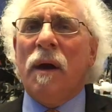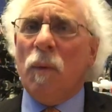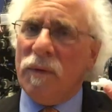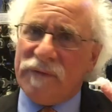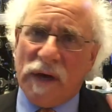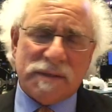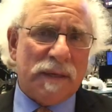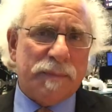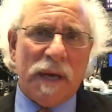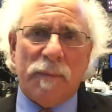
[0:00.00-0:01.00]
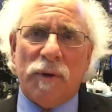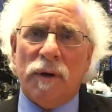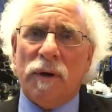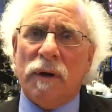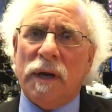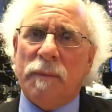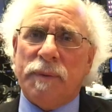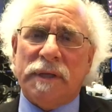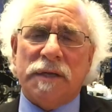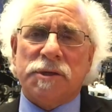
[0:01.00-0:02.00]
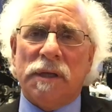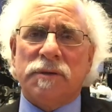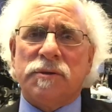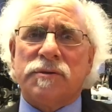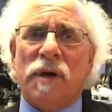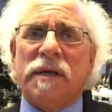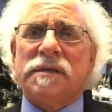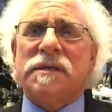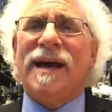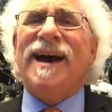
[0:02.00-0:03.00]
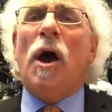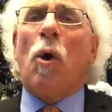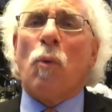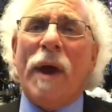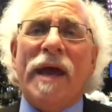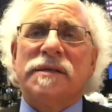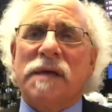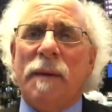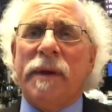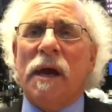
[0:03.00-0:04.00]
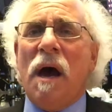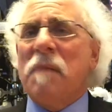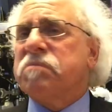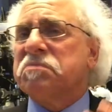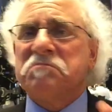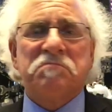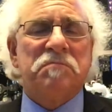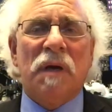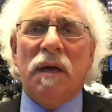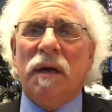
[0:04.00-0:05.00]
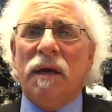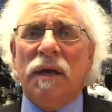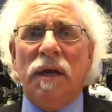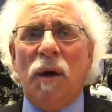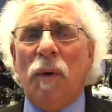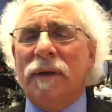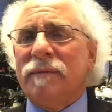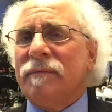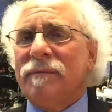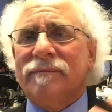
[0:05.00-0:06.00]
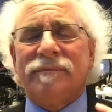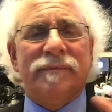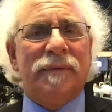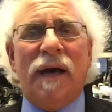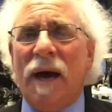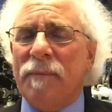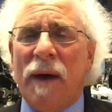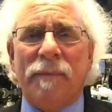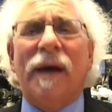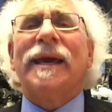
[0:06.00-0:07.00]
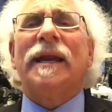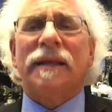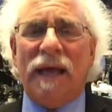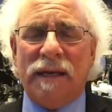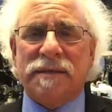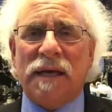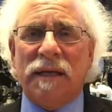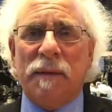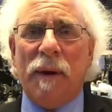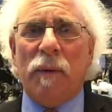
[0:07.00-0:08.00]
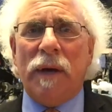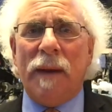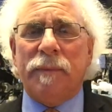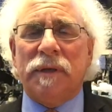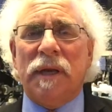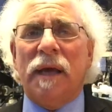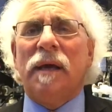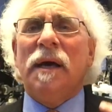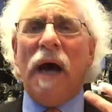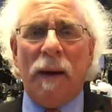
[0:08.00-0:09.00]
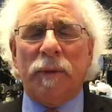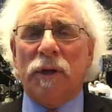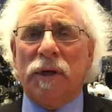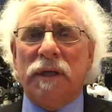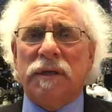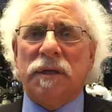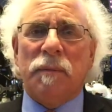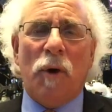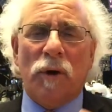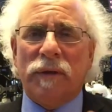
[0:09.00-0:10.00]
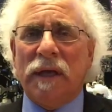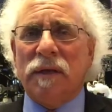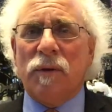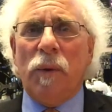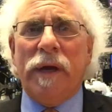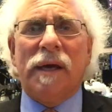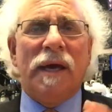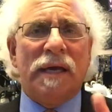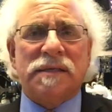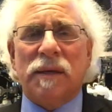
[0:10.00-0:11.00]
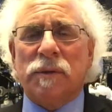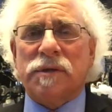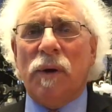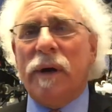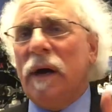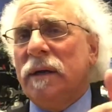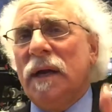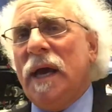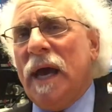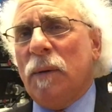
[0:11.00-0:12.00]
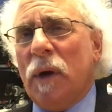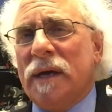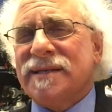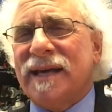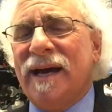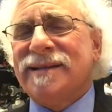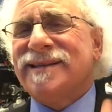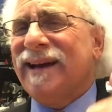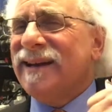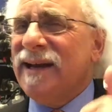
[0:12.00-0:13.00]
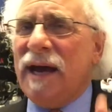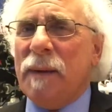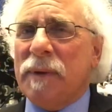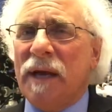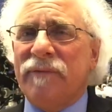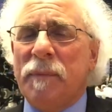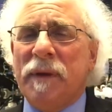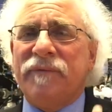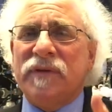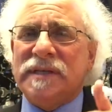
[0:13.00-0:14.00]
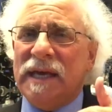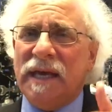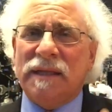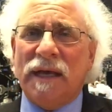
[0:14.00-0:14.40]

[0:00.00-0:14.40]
We've got September potential interest rates raise coming up. You know what? I'm not getting that excited about what happened today. I'm going to look into tomorrow and the end of the week and see what's going on. NYSEinstein, I'm kind of a bit fatigued.